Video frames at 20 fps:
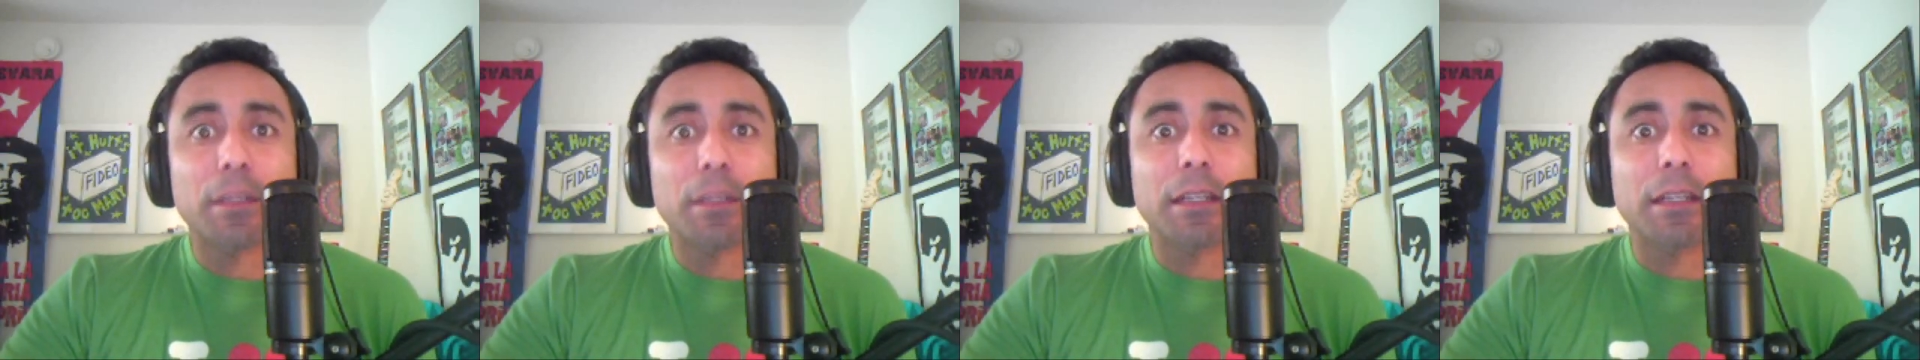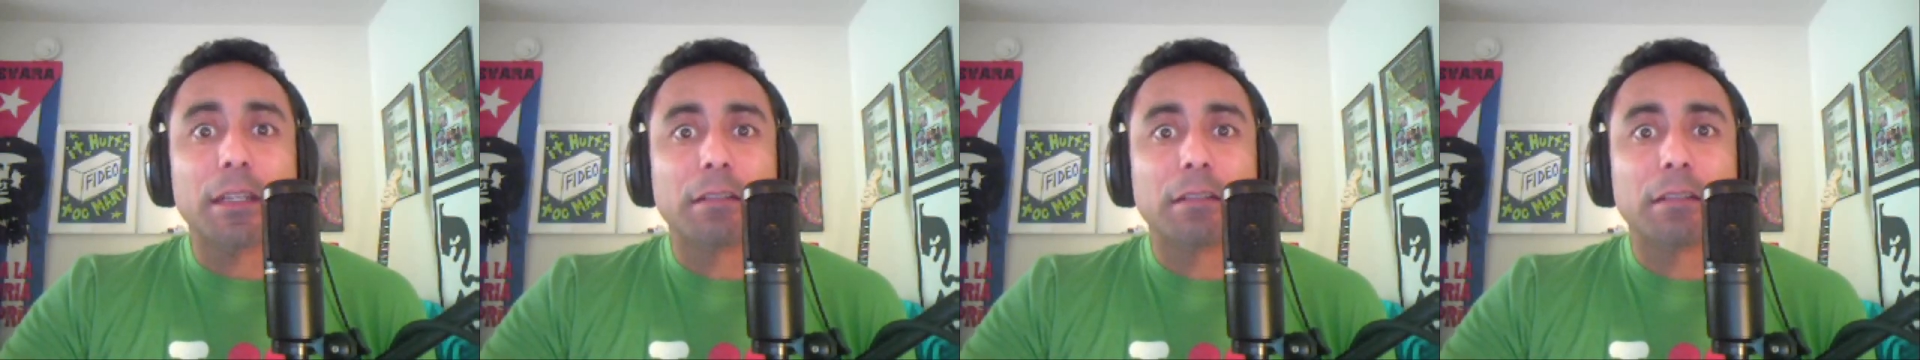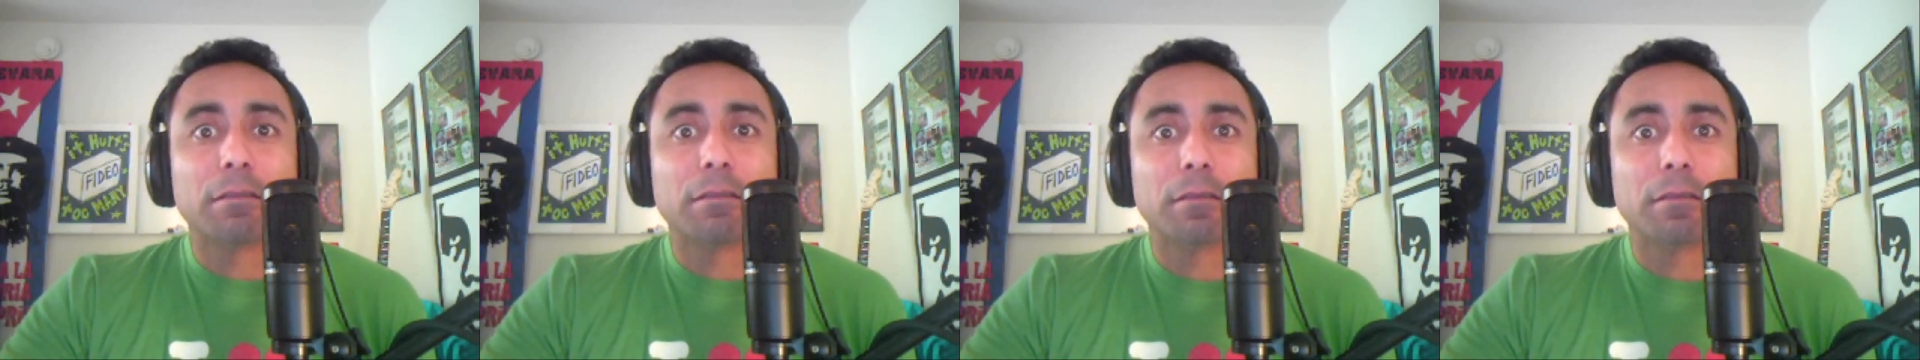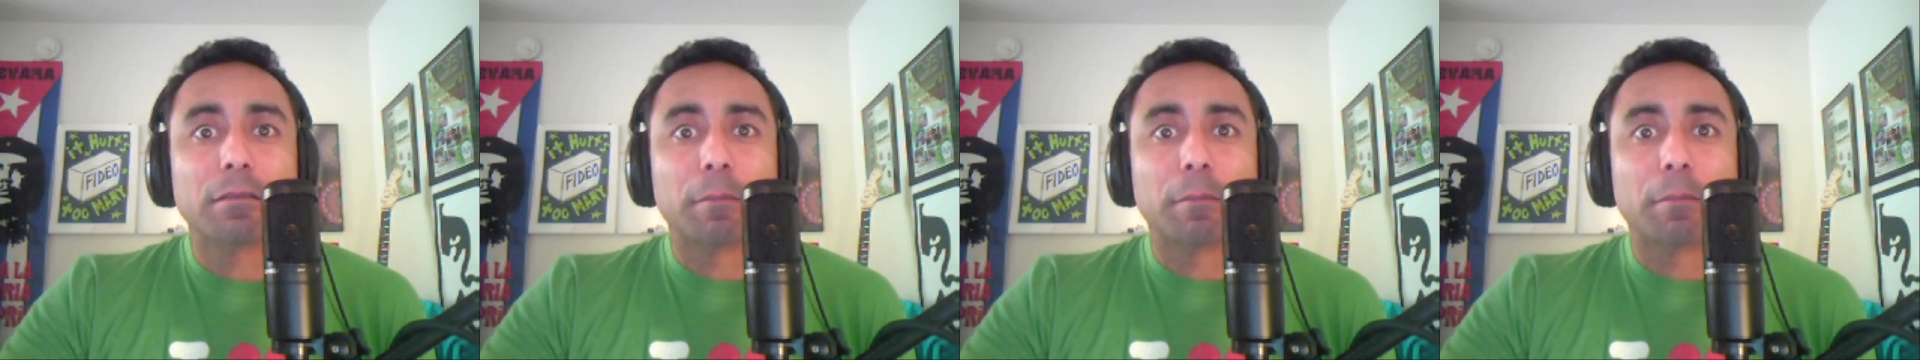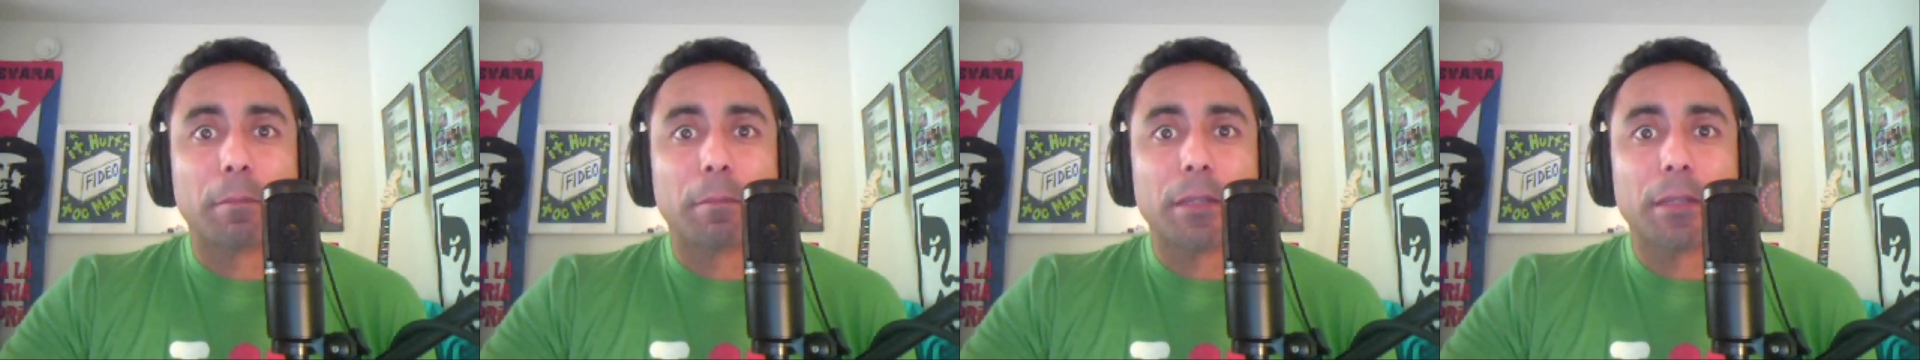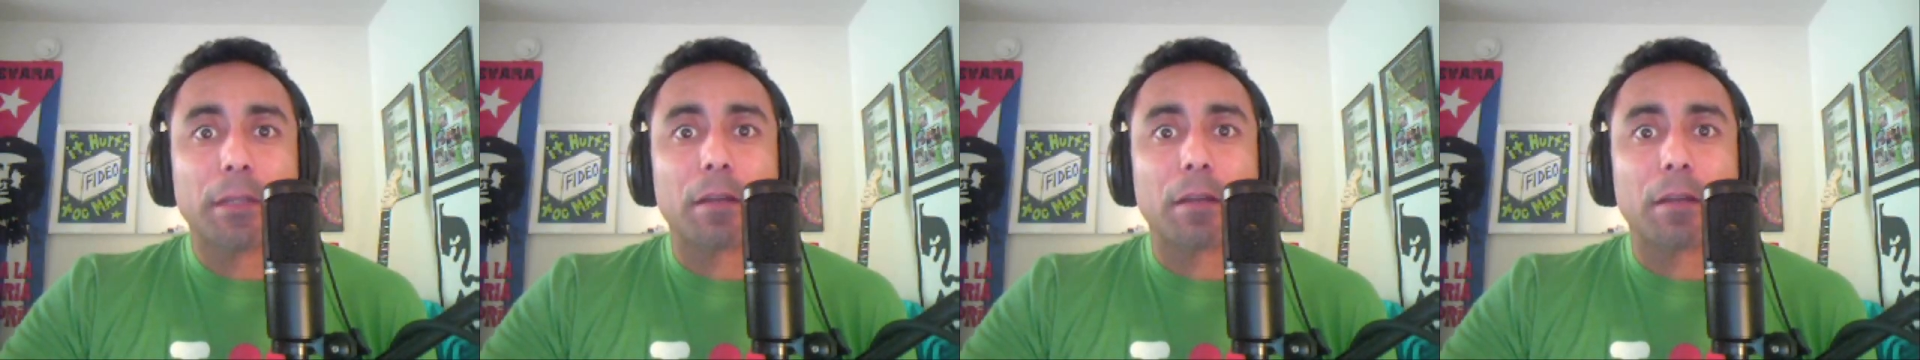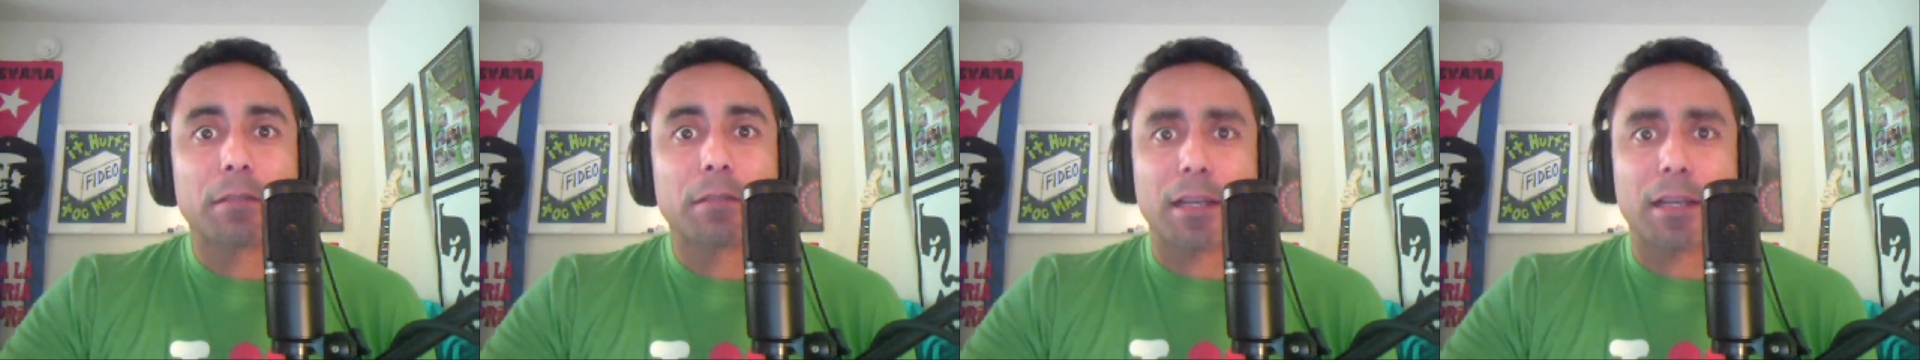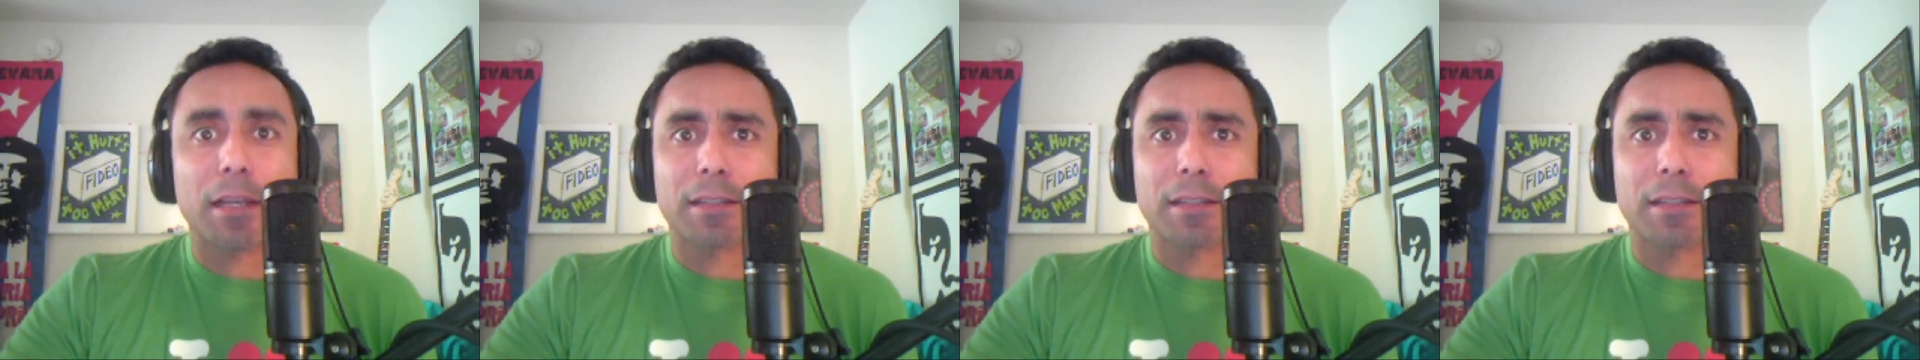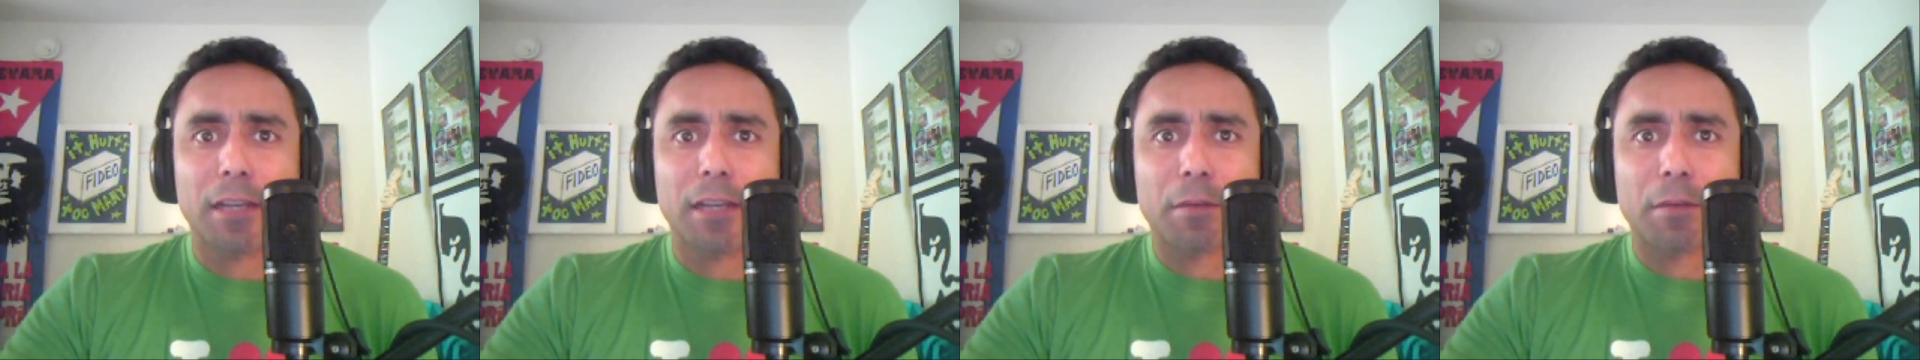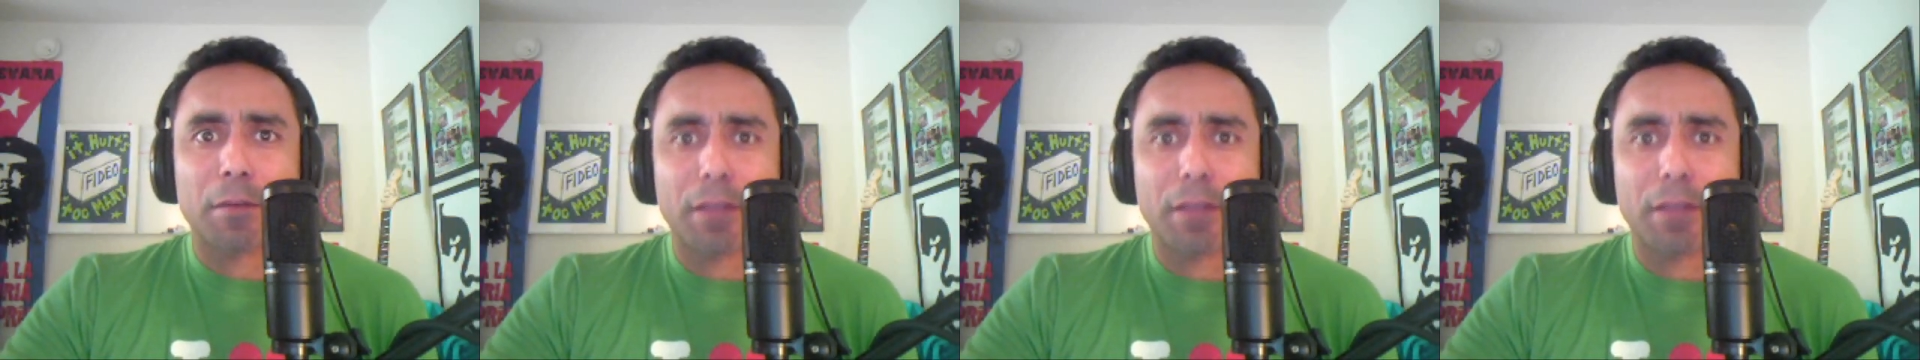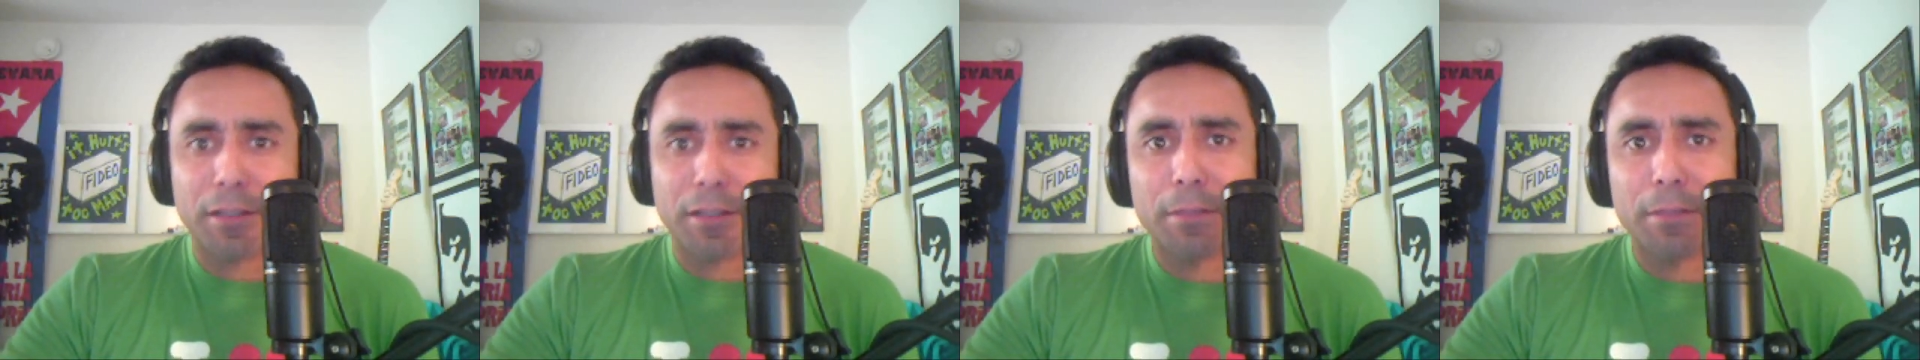to be, you know, not a sidebar.